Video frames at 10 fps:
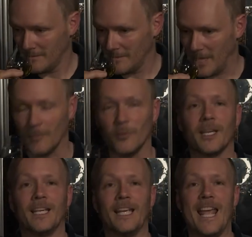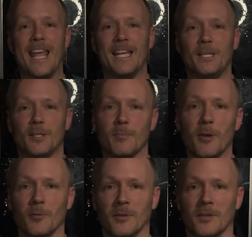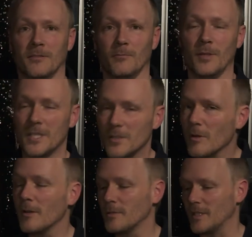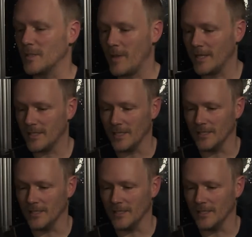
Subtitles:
I'm not getting any smoke, which is what I was expecting.